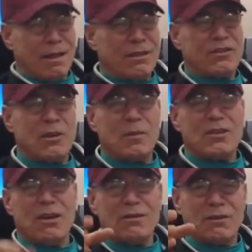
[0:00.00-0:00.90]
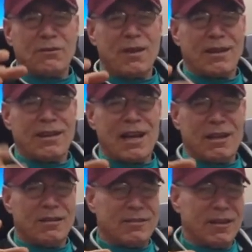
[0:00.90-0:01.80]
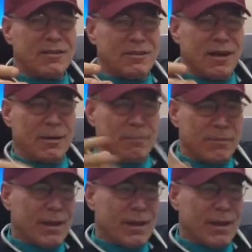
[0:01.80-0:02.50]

The Chipper Jones effect cannot, is... is um,